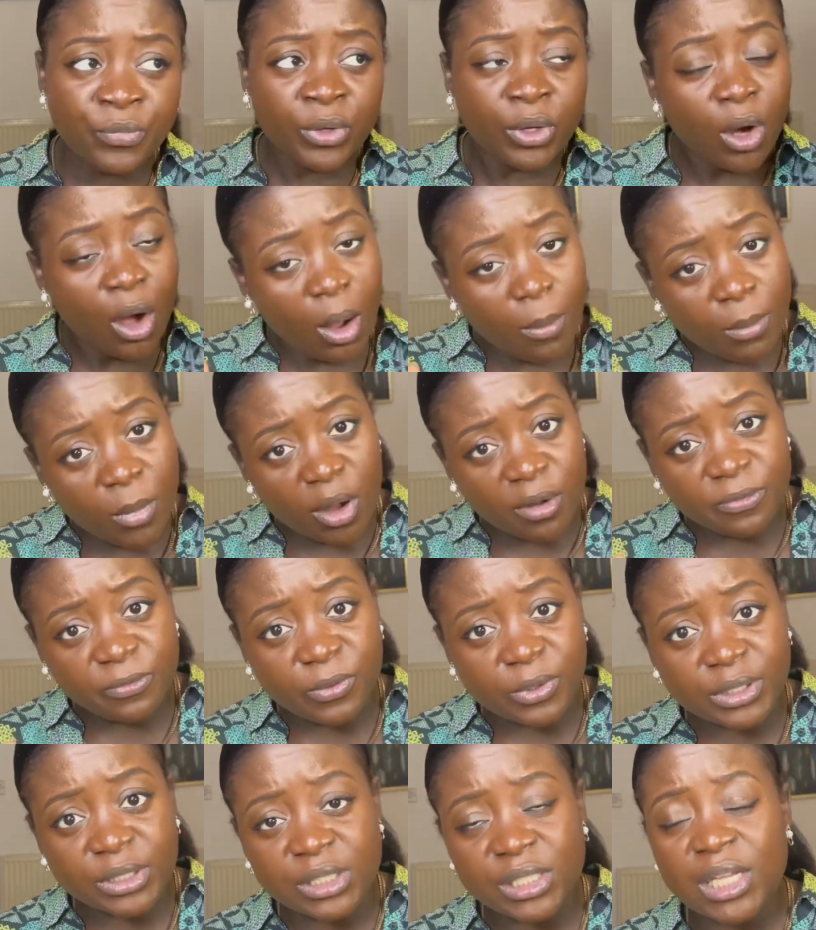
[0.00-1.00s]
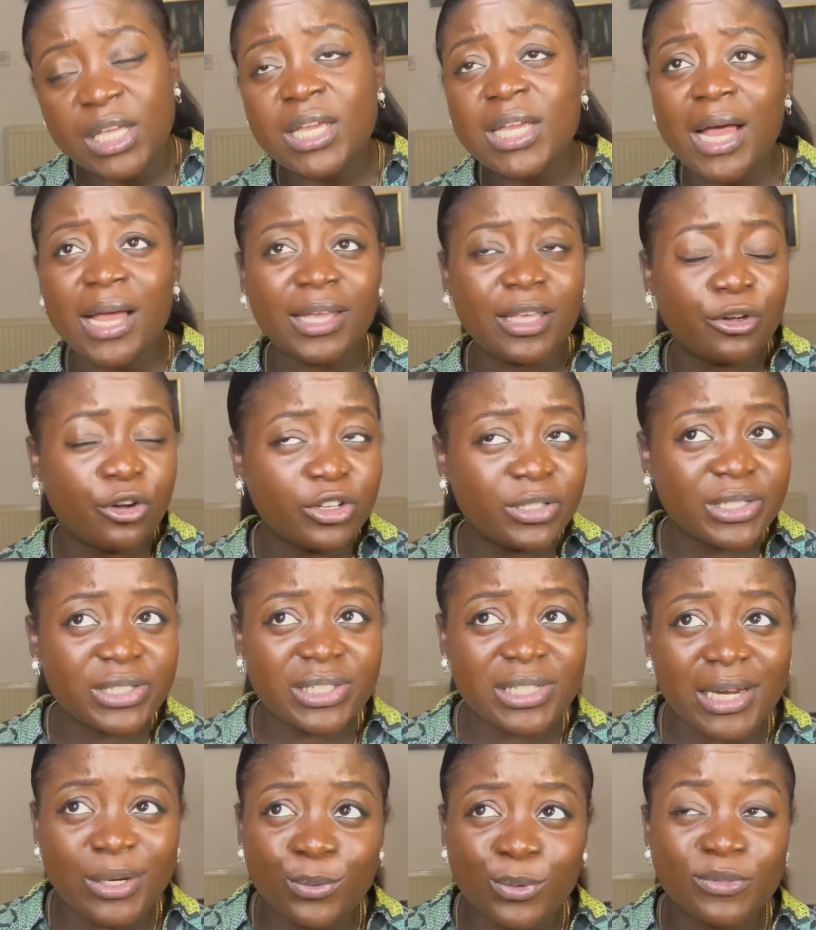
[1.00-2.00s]
Cut more funding. I can
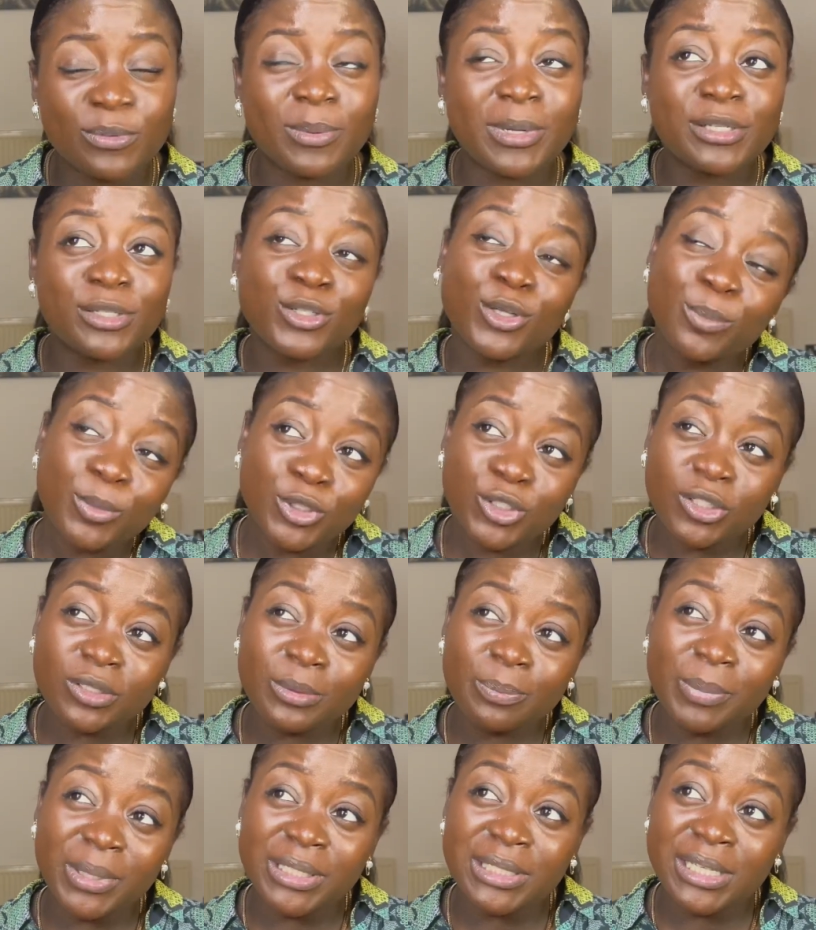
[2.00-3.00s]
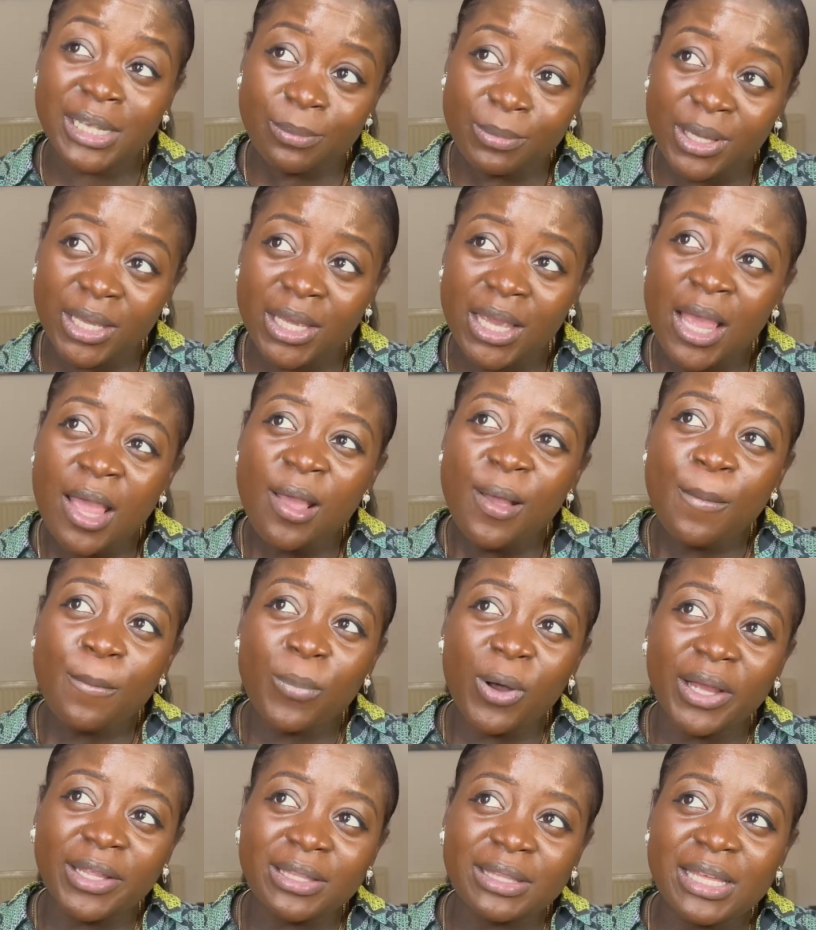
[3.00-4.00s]
understand we spent so much on the pandemic,
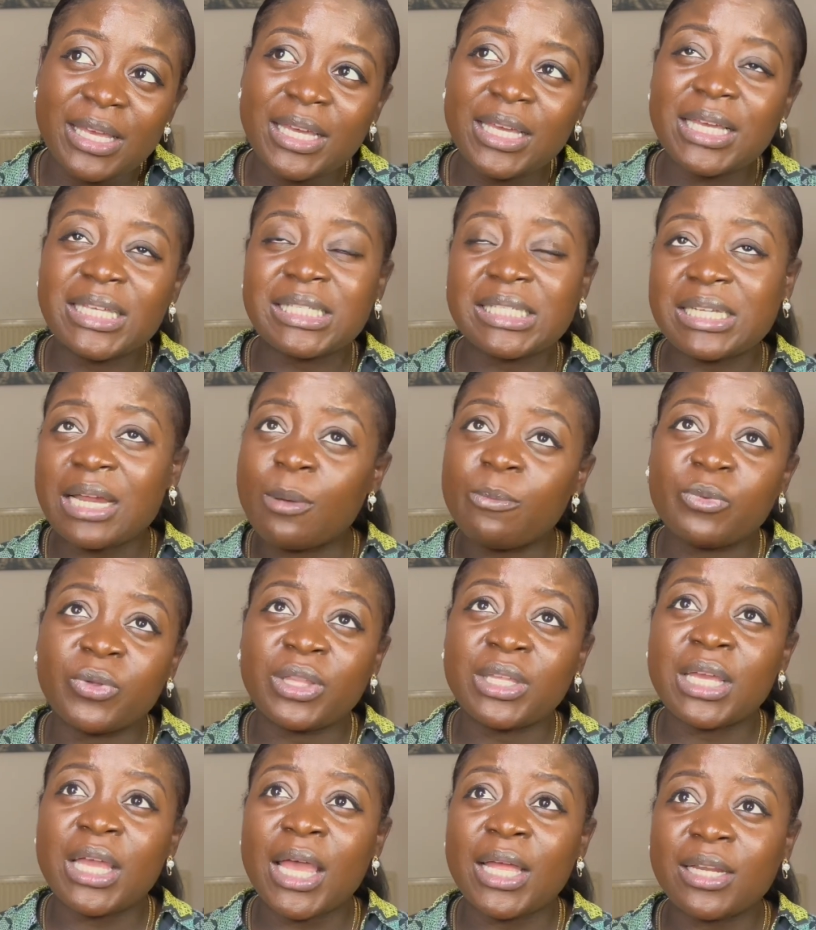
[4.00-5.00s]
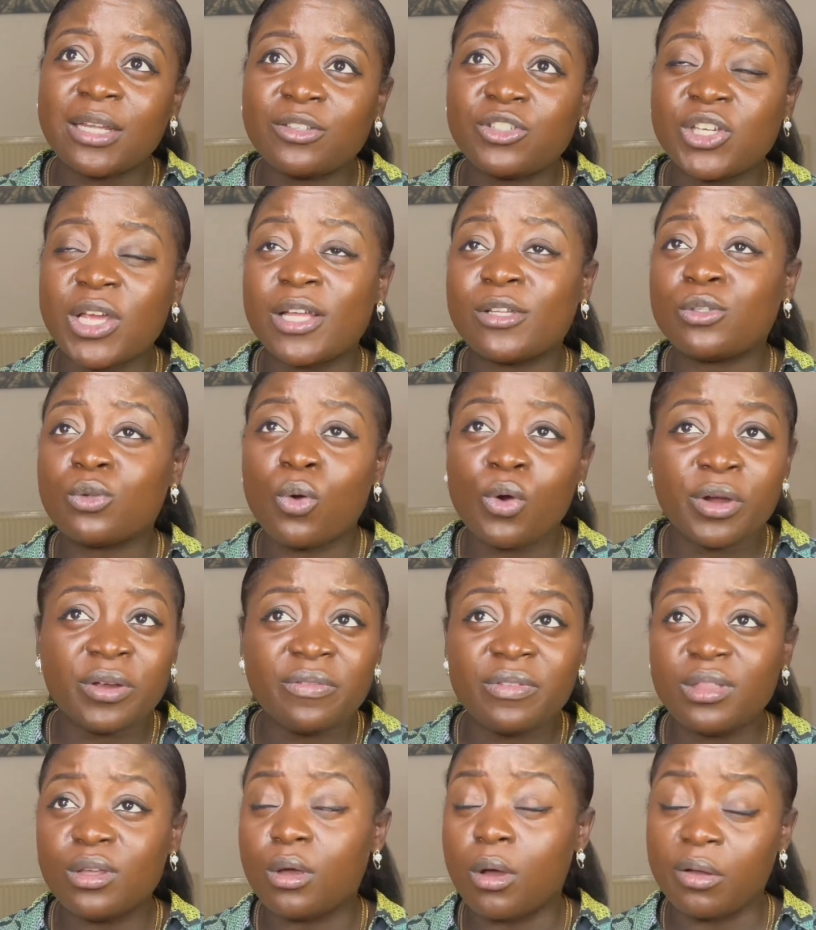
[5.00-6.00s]
but I think it's time for the NHS or
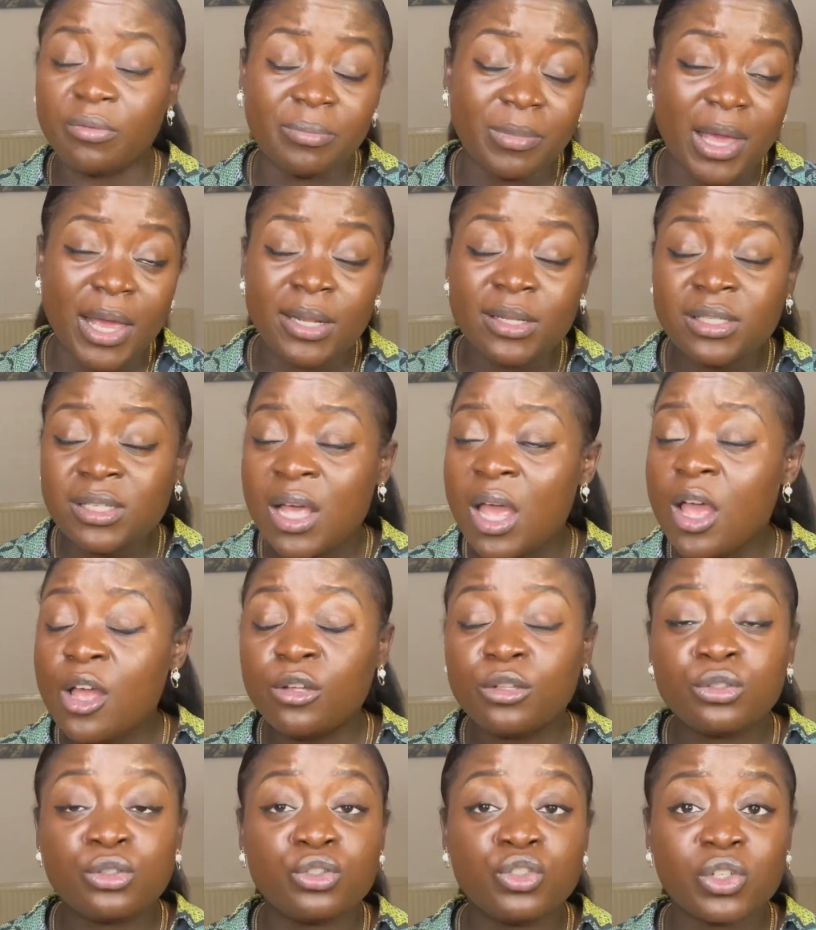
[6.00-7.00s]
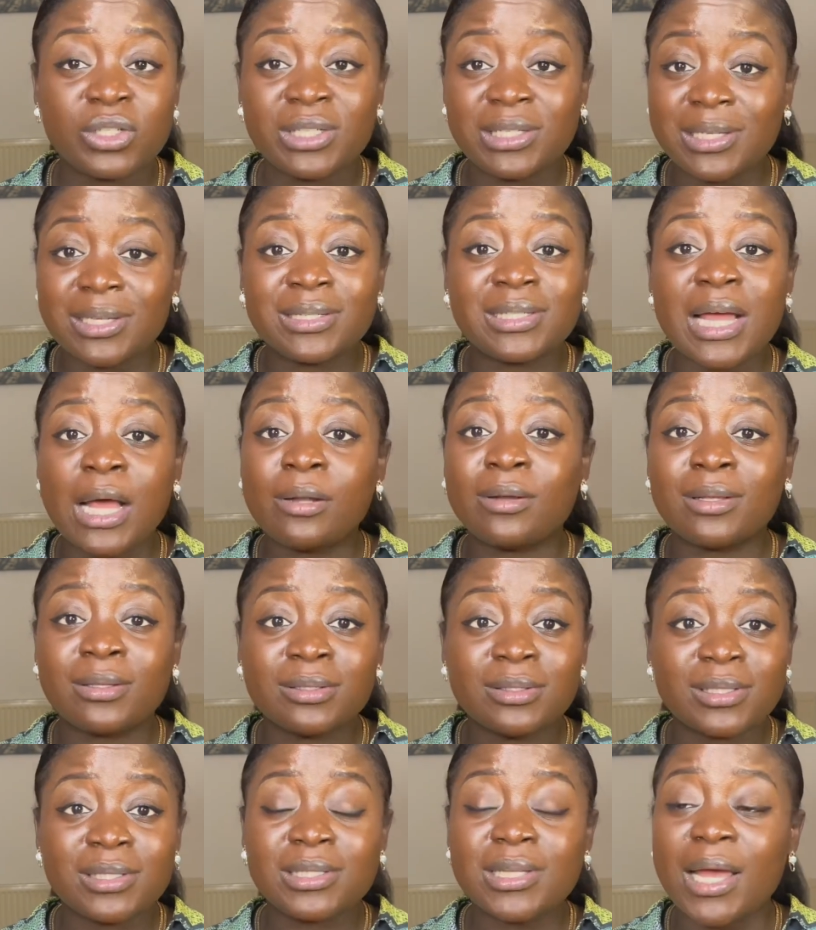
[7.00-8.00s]
even the government to just sit down and
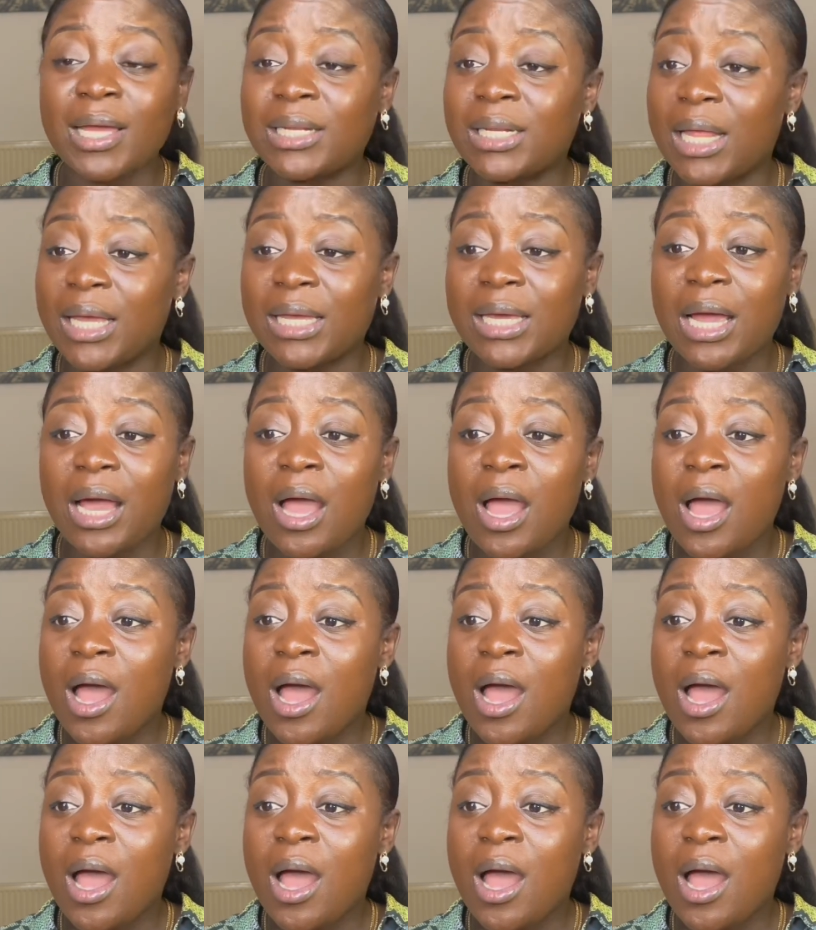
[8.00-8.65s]
decide like